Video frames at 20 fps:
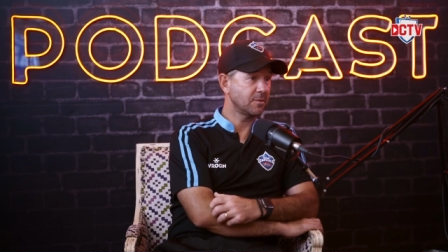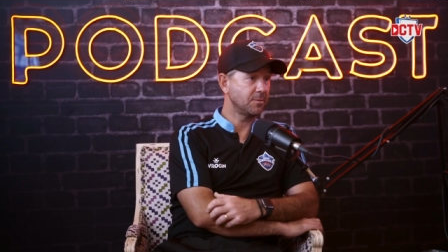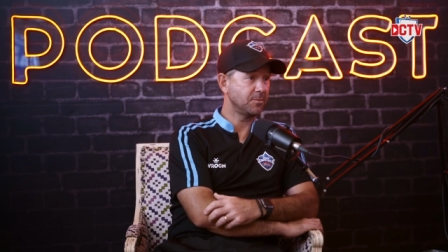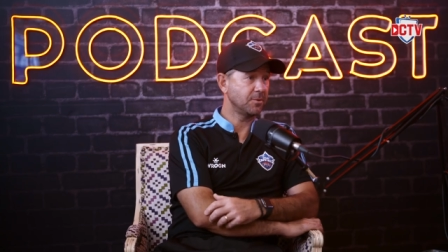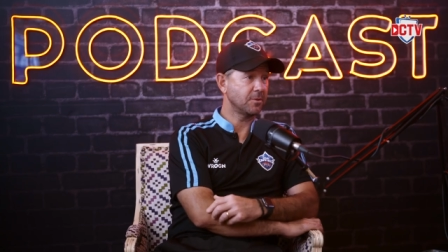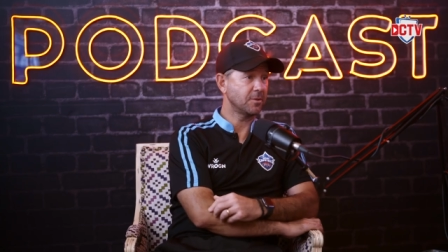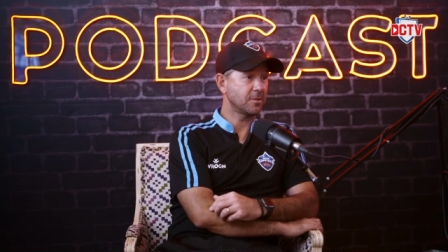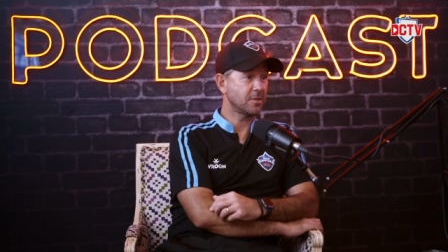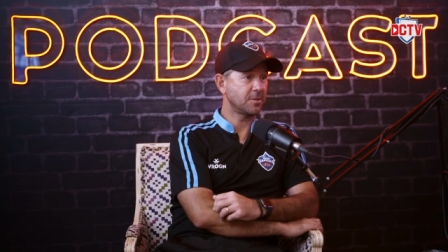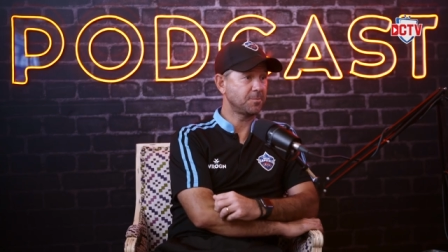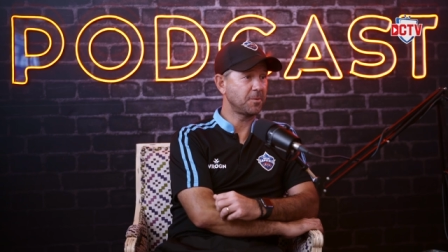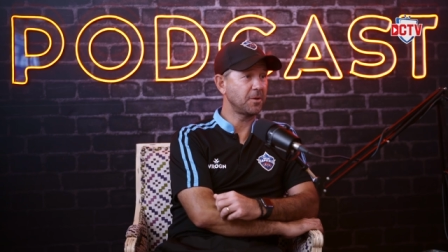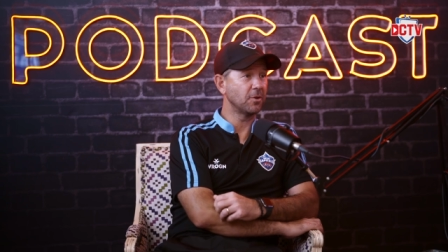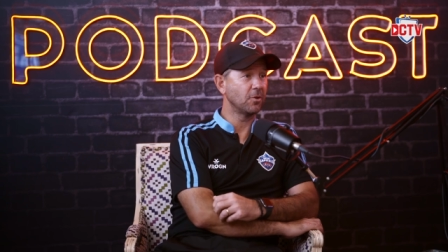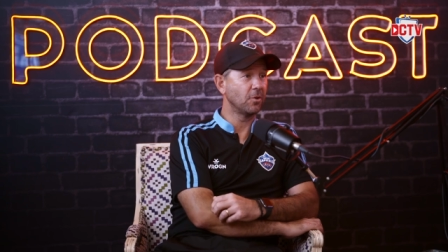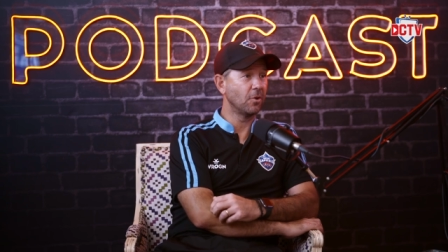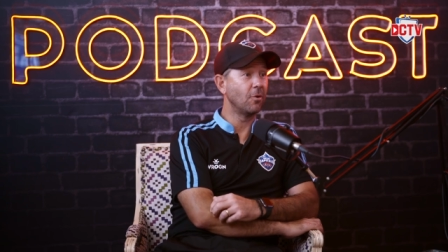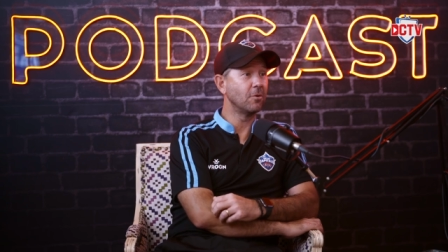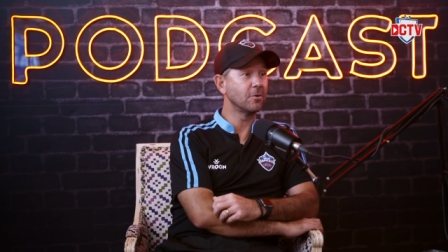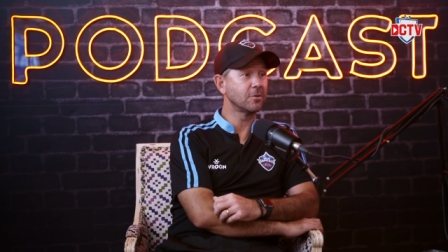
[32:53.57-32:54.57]
To be honest, it's been a
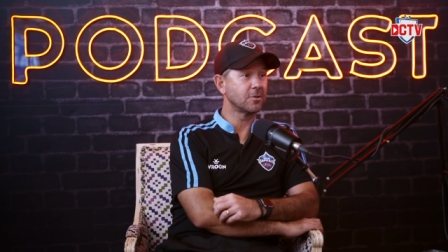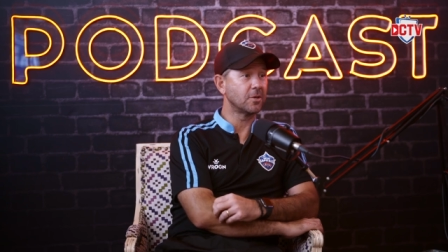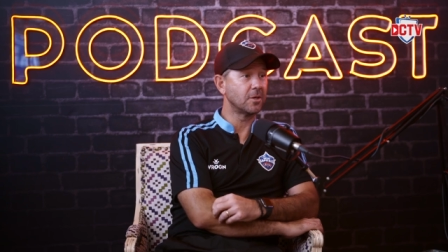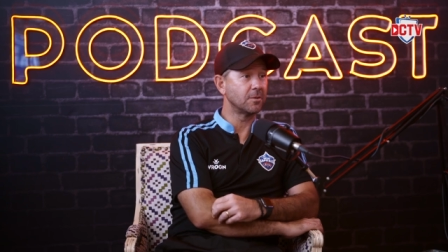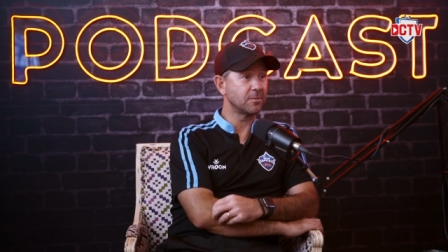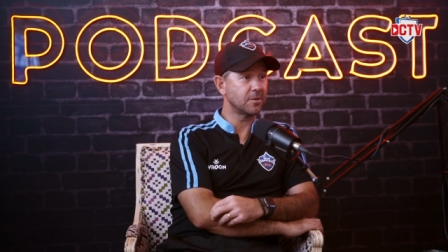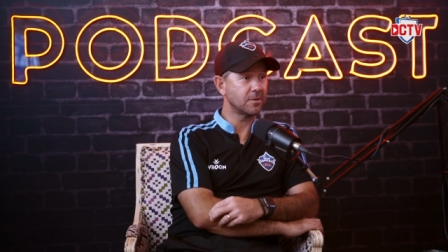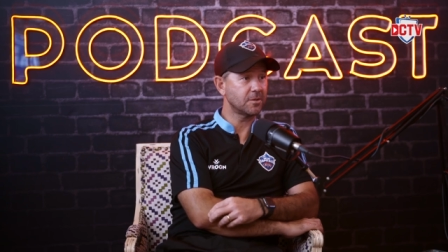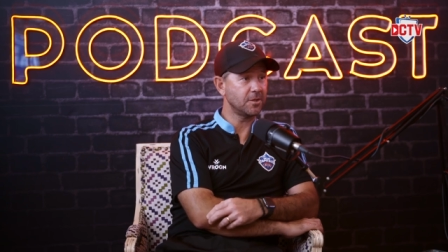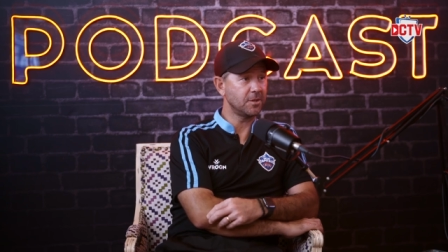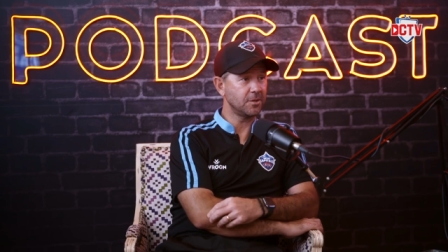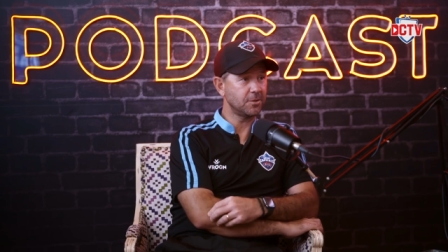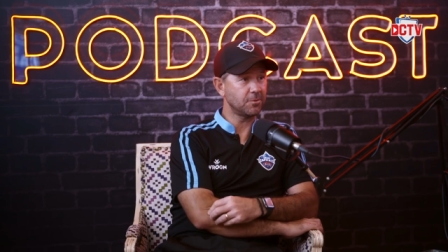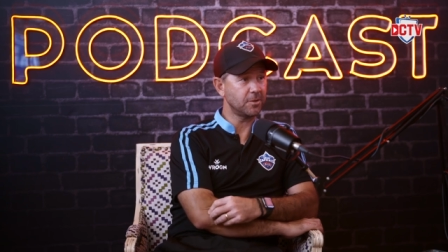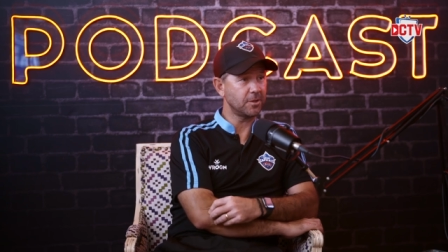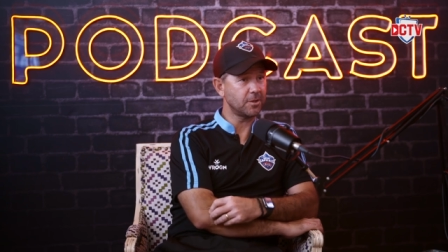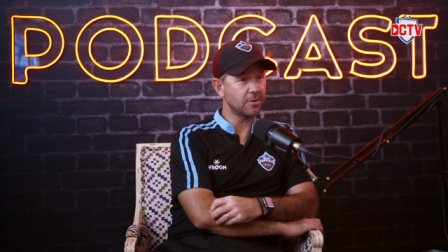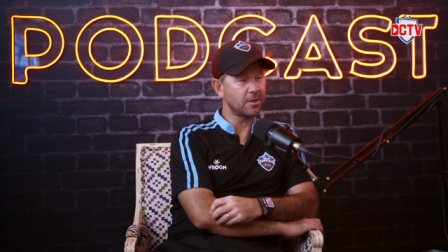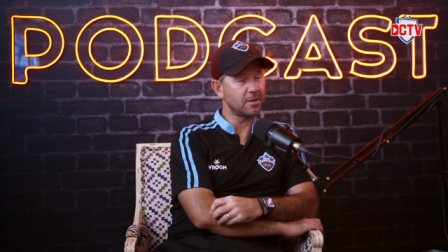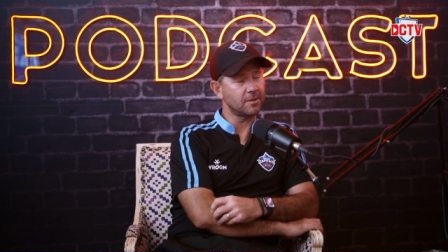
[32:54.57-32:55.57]
long time that T
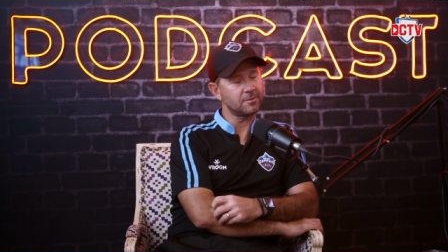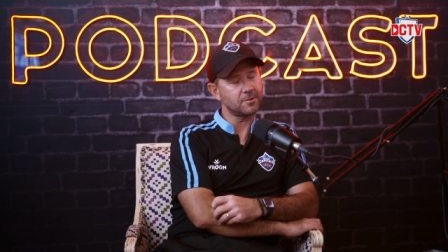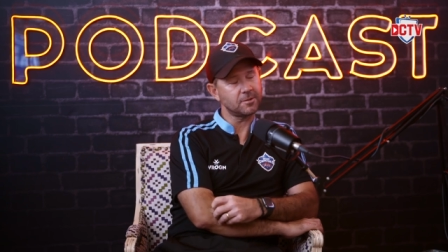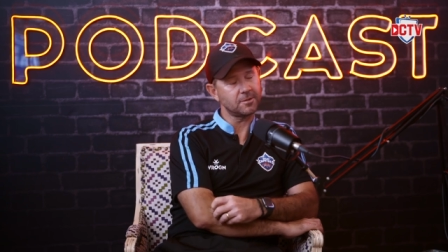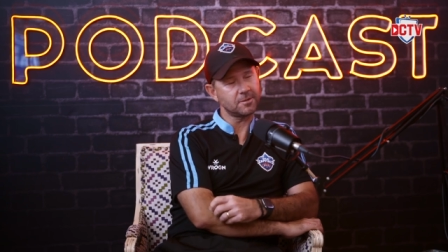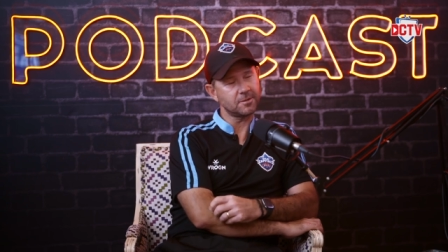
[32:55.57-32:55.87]
Twenty uh, that